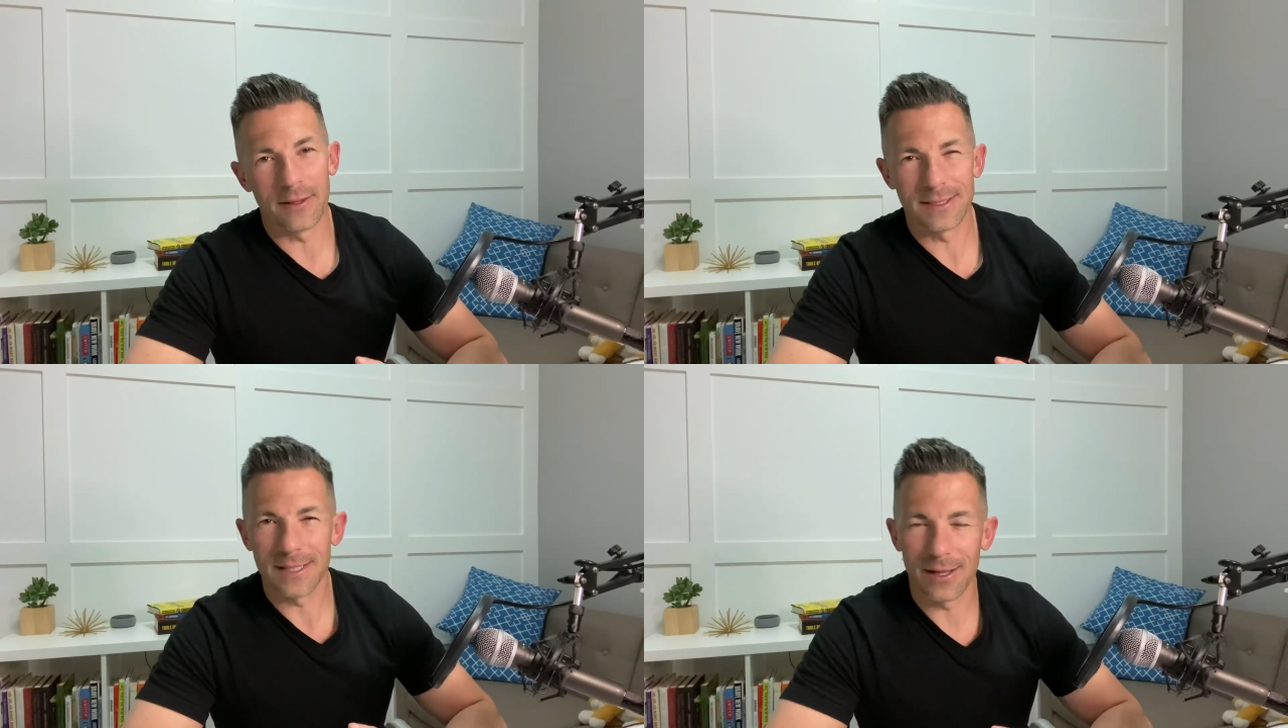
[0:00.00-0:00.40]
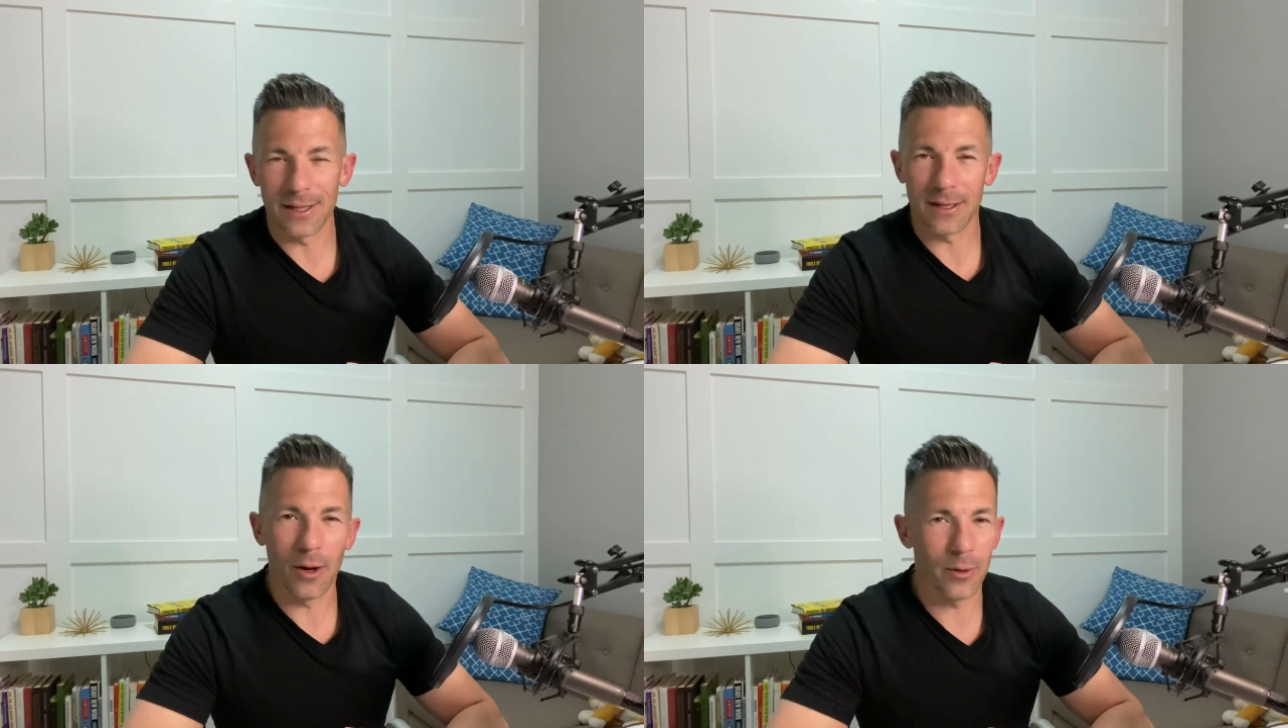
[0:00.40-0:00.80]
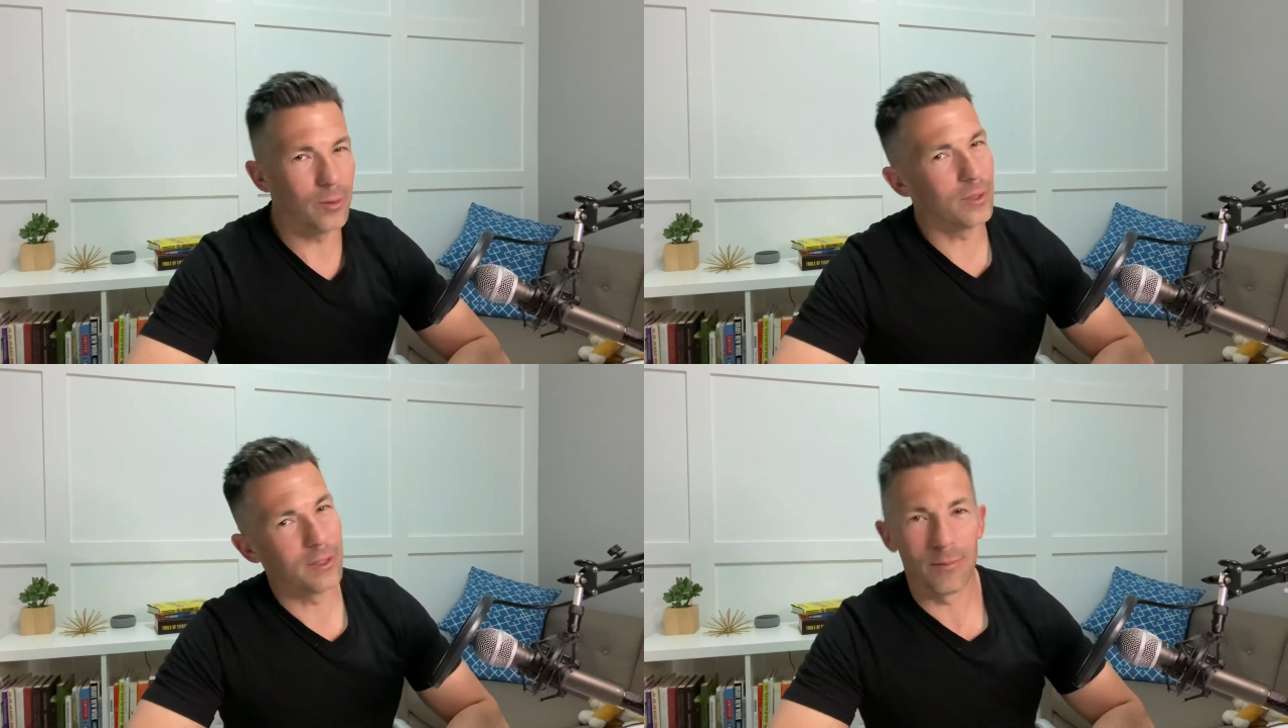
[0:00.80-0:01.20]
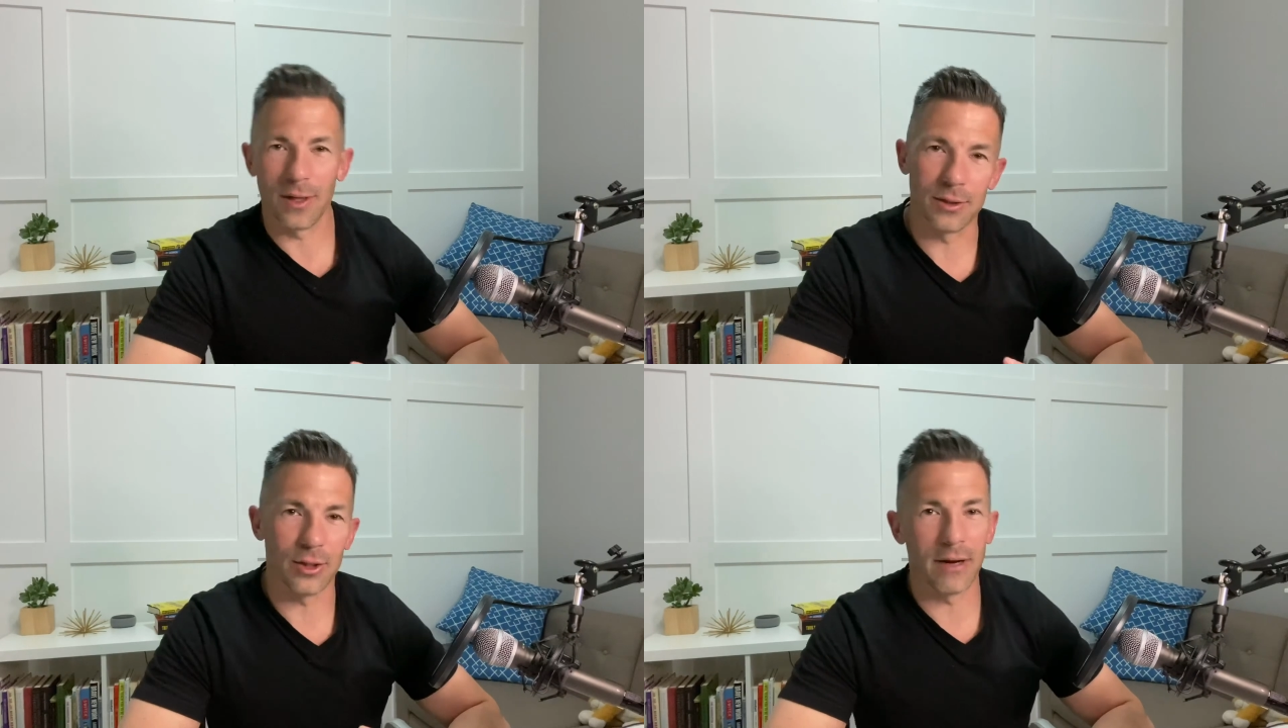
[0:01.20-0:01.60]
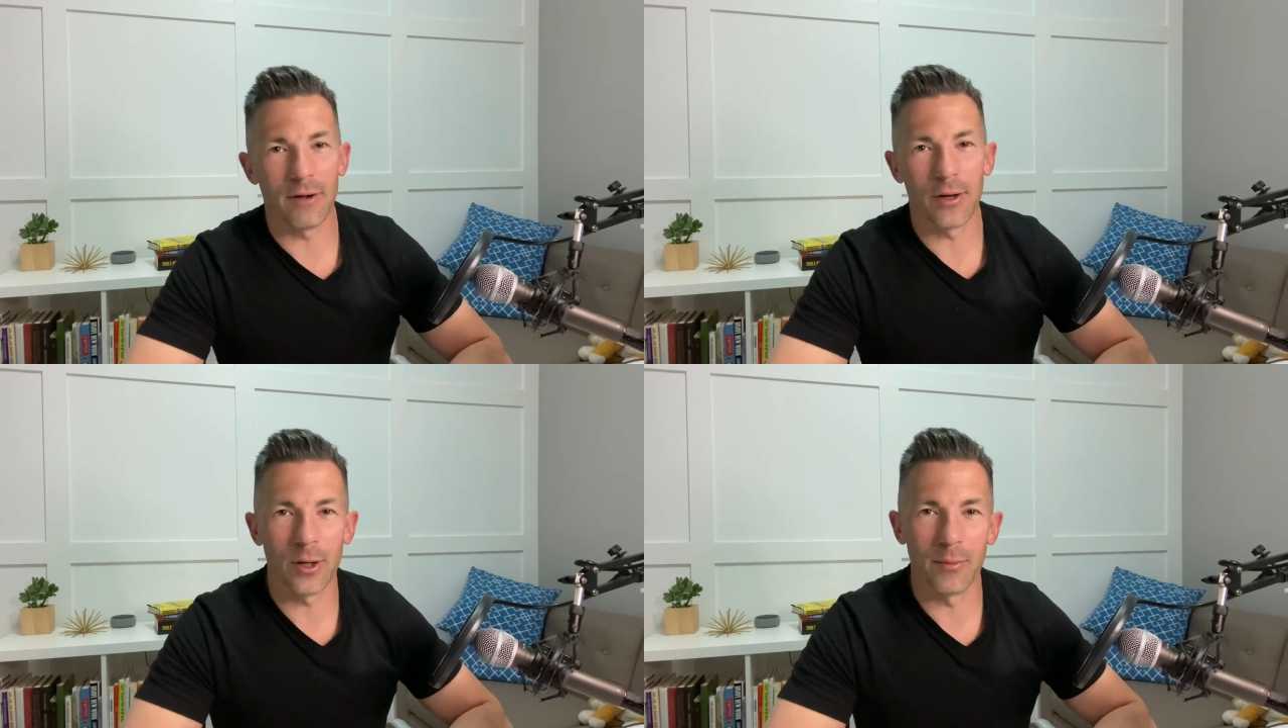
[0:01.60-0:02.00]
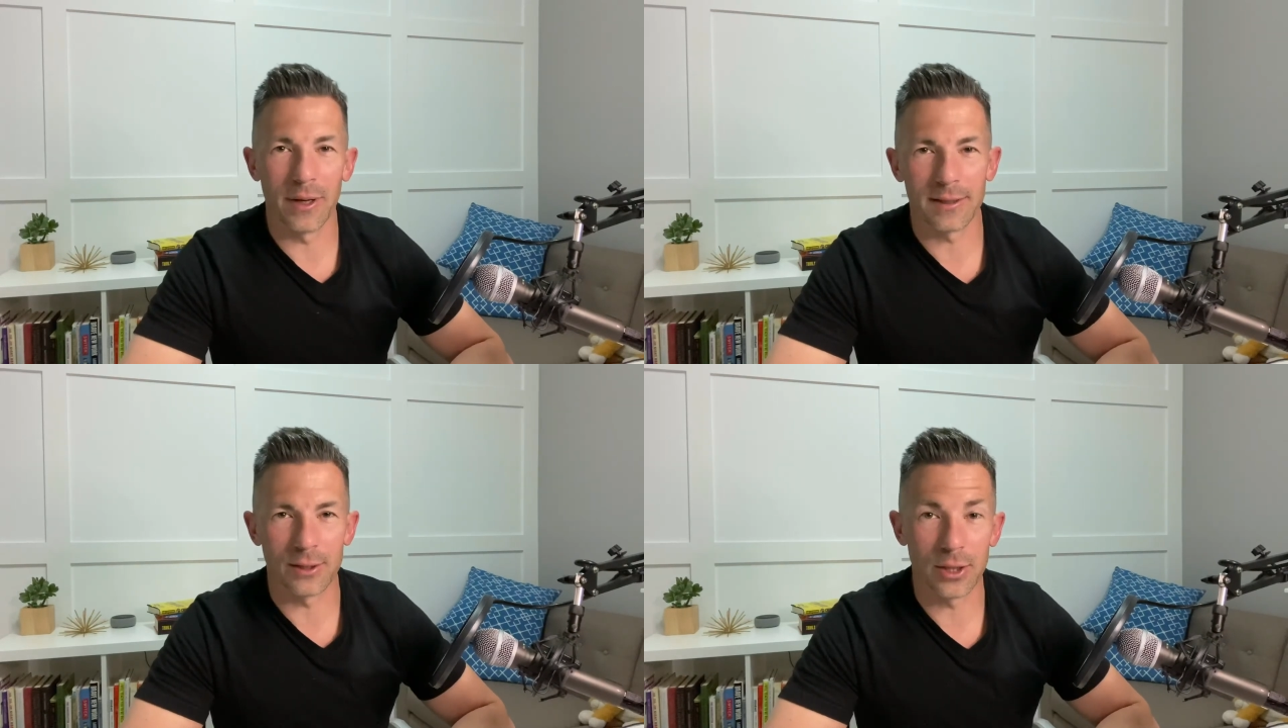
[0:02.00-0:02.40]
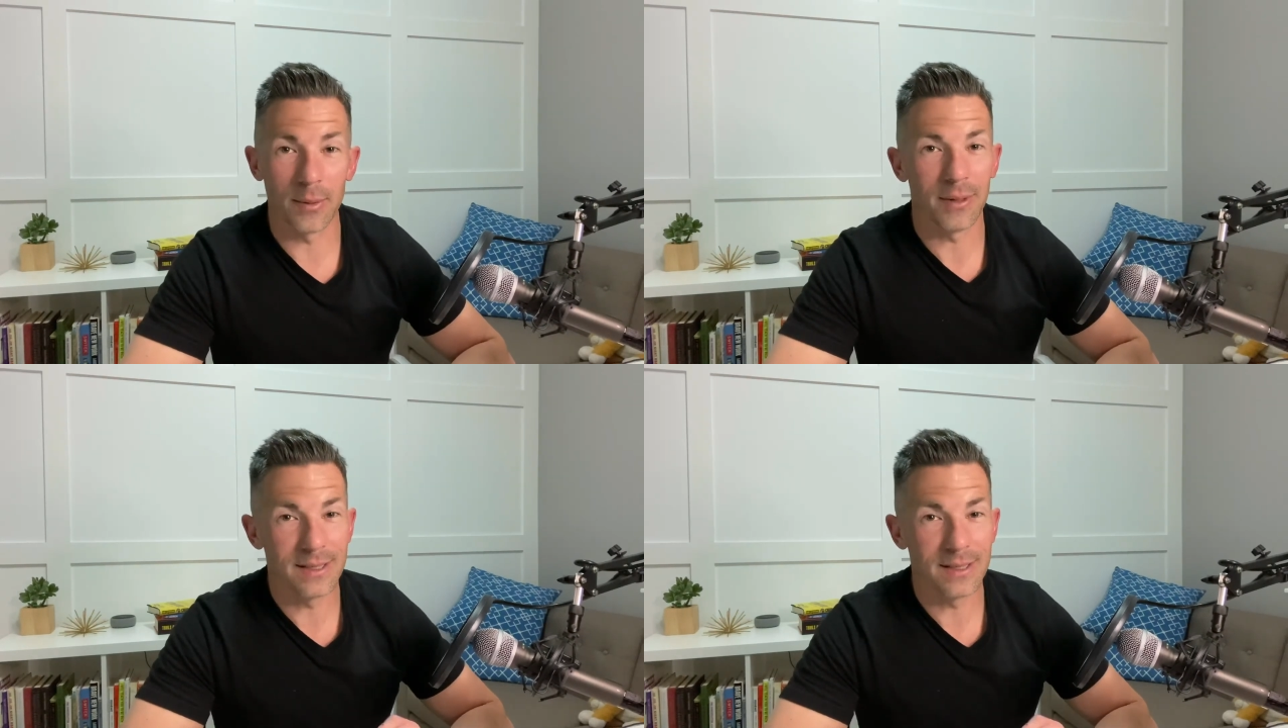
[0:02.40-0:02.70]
It's not like, oh, you didn't want to drive out here and make the trip.